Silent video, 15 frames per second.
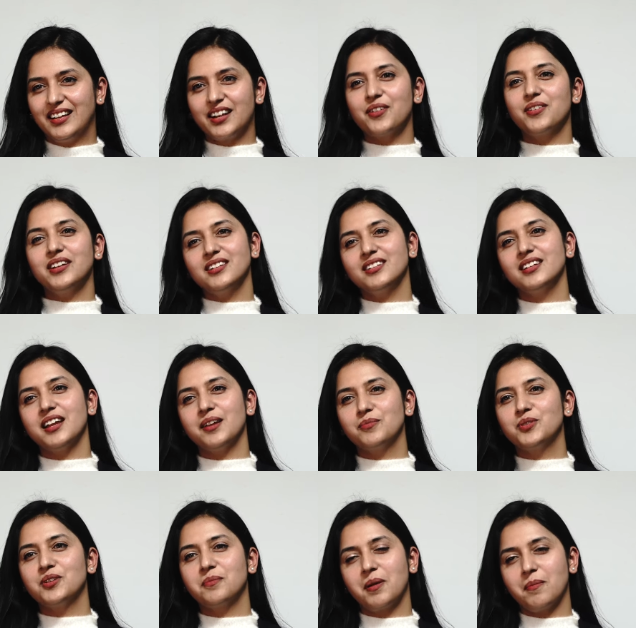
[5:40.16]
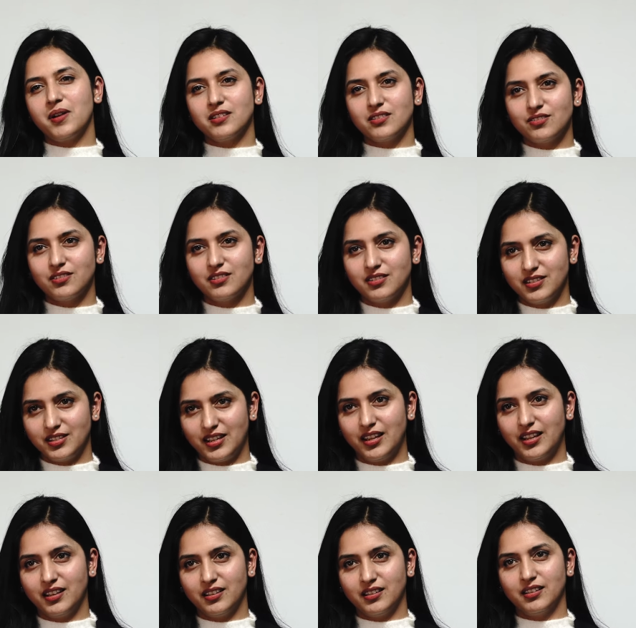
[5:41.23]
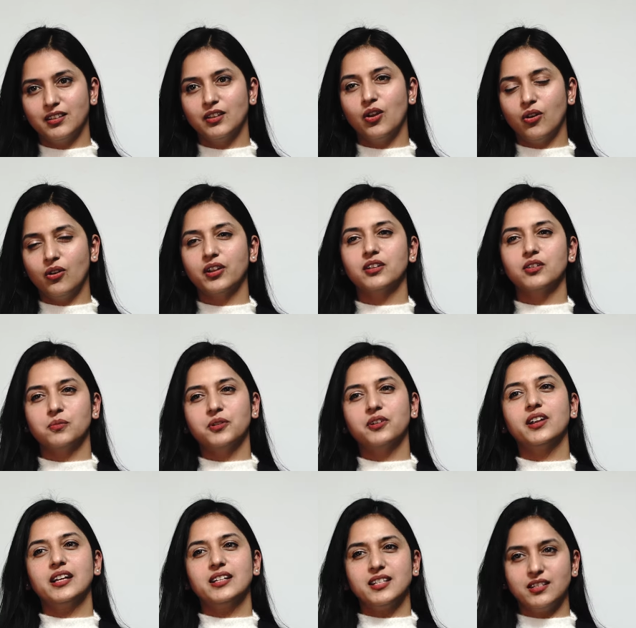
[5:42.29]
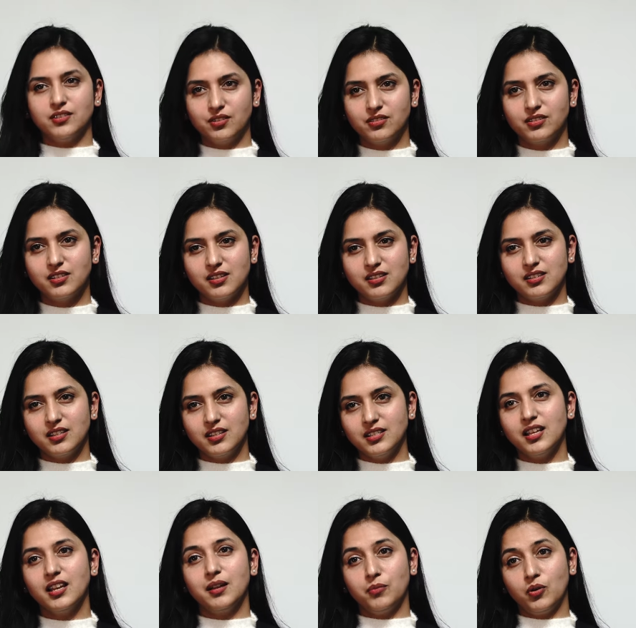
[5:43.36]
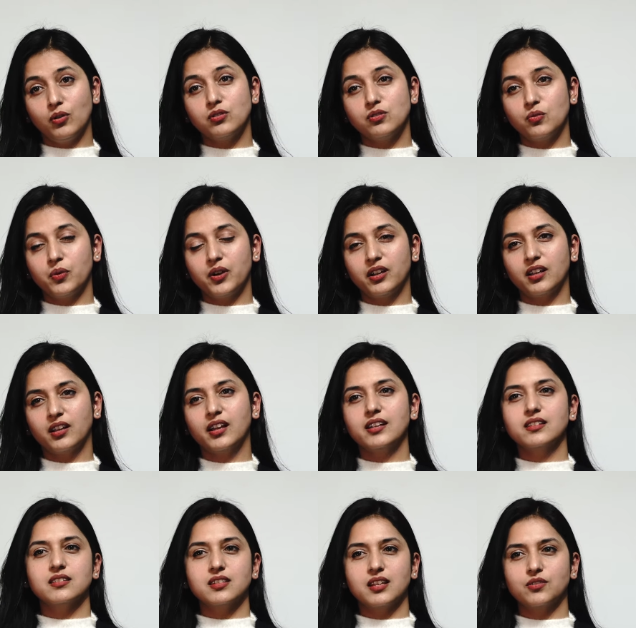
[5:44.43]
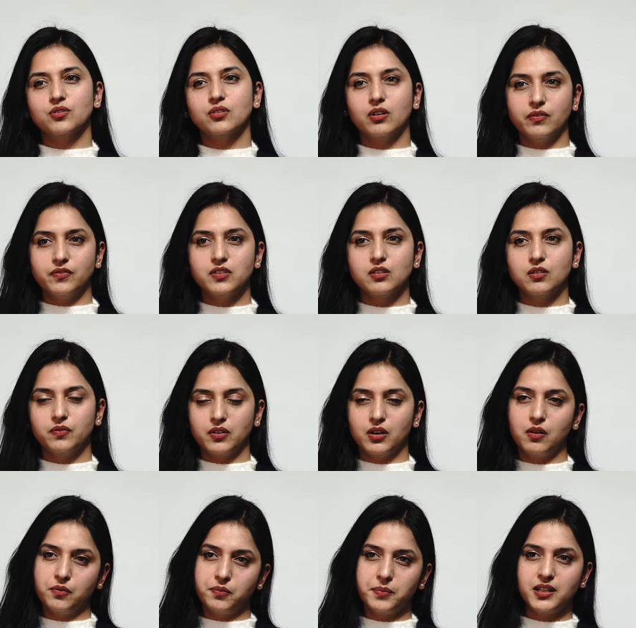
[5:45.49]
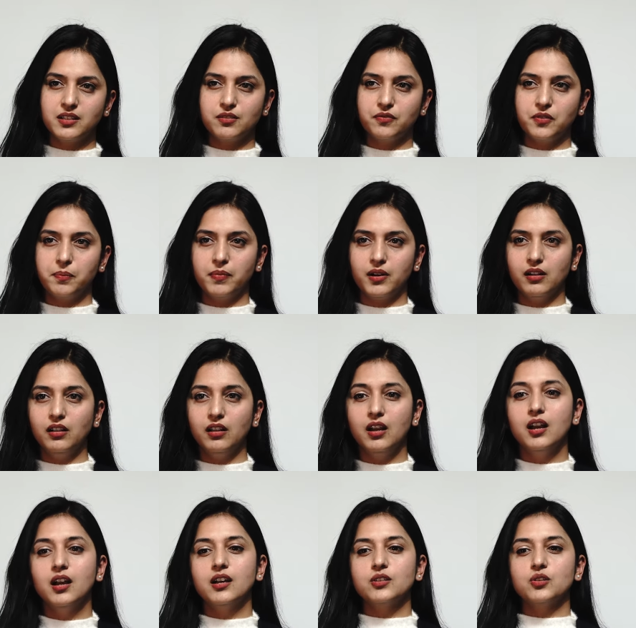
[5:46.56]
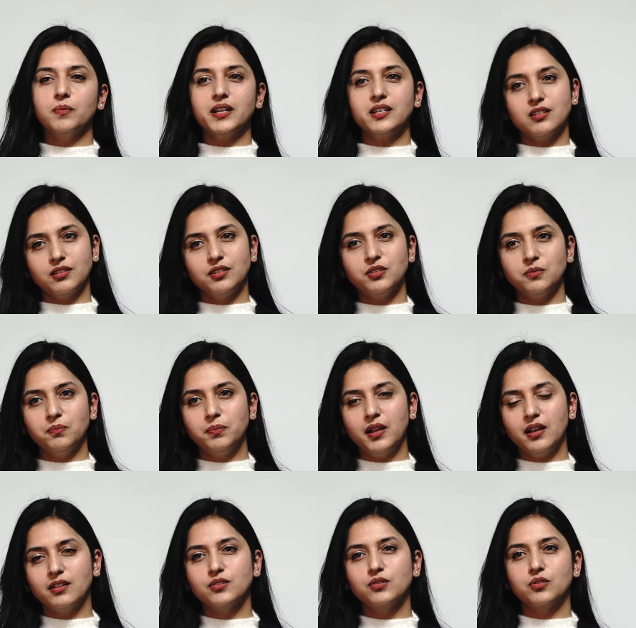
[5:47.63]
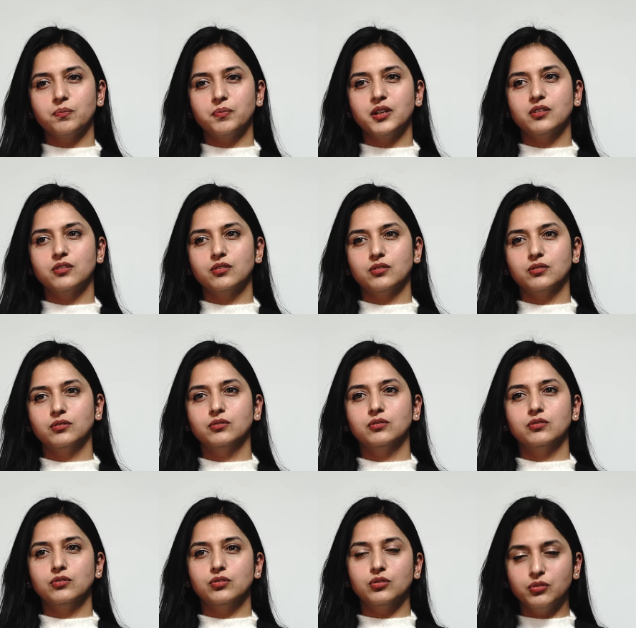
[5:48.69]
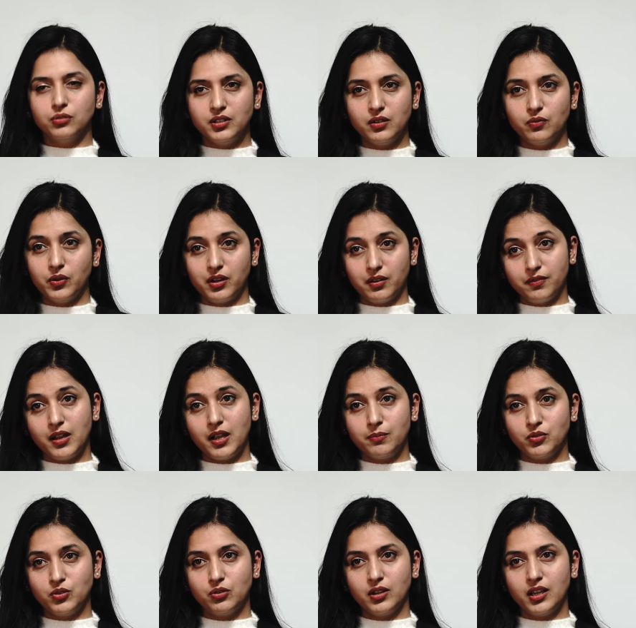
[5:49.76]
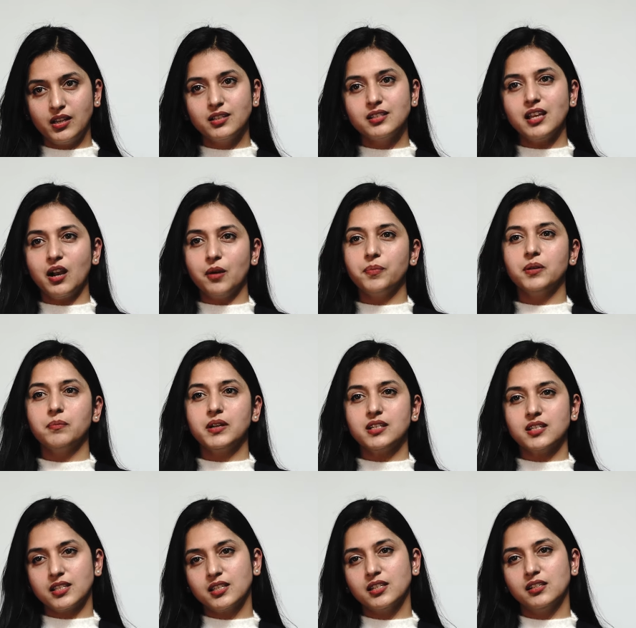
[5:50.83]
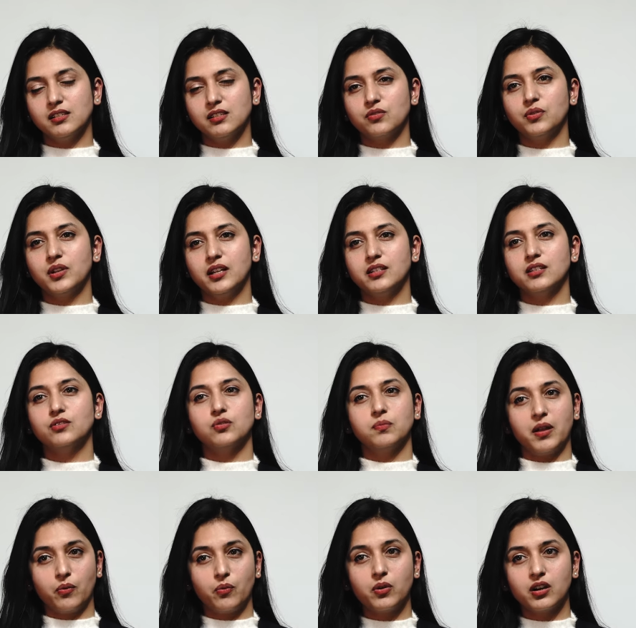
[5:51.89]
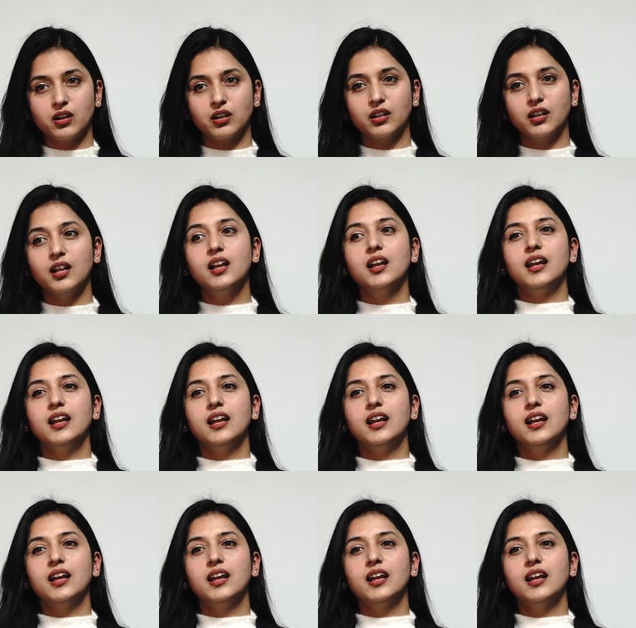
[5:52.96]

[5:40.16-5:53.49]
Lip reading: Currently, I'm doing my master's in law in human rights and gender justice, and I'm also working as a section officer for government of Nepal. So my certain plans would be to do good in whatever I'm doing, sharpen my skills related to my work,